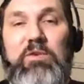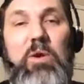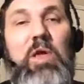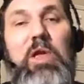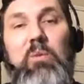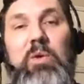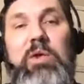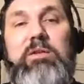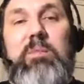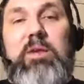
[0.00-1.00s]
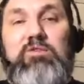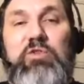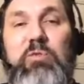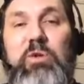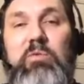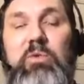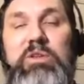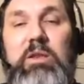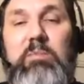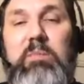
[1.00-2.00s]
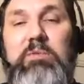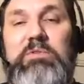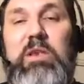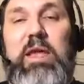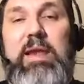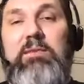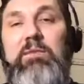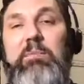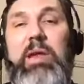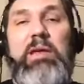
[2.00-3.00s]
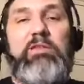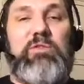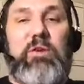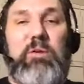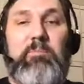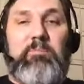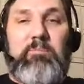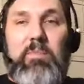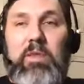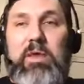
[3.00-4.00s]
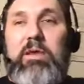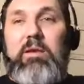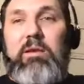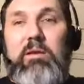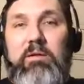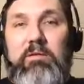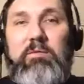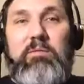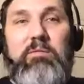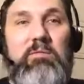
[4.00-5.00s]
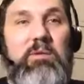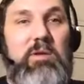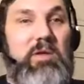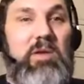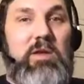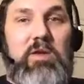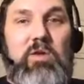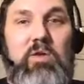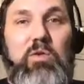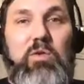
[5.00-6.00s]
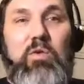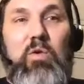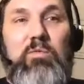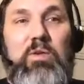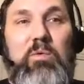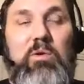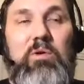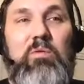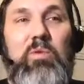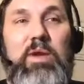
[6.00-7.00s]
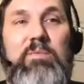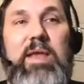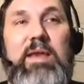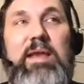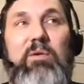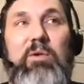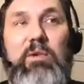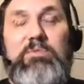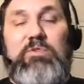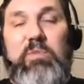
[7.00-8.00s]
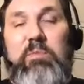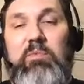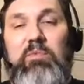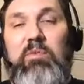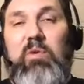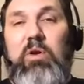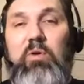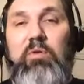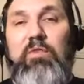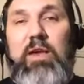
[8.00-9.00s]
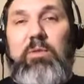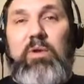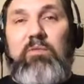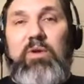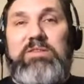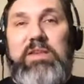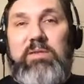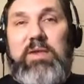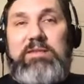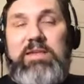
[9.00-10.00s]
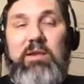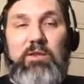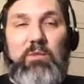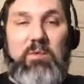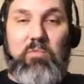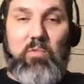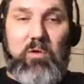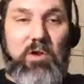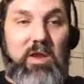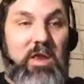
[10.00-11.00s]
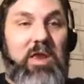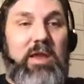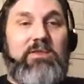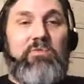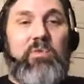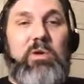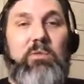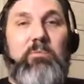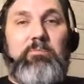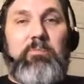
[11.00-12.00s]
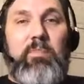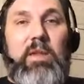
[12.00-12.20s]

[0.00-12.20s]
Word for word: So we need to make sure we're we're telling people to like the page there, and uh, hopefully we'll we'll get that count up so people are notified whenever I send things out a little bit more as well.